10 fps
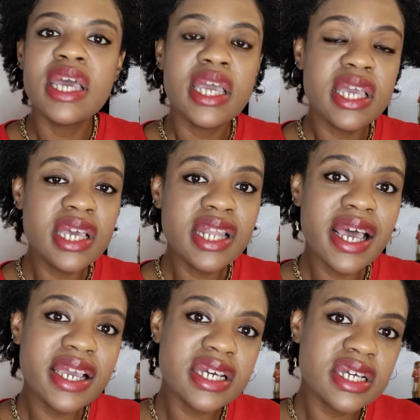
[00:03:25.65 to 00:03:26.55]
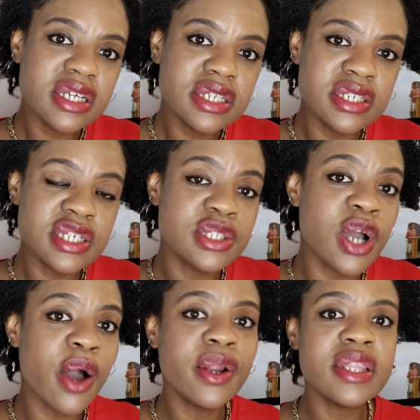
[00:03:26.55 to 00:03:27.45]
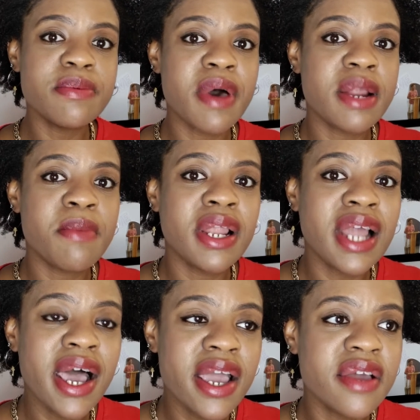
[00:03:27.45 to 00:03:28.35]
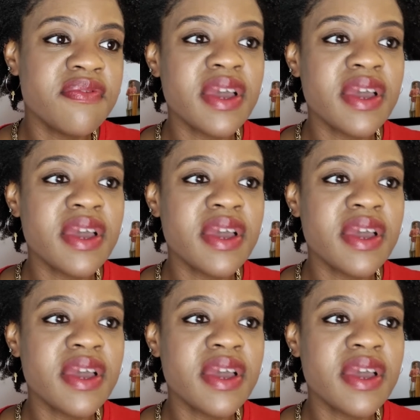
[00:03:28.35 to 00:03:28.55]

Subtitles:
He discarded them out of my life.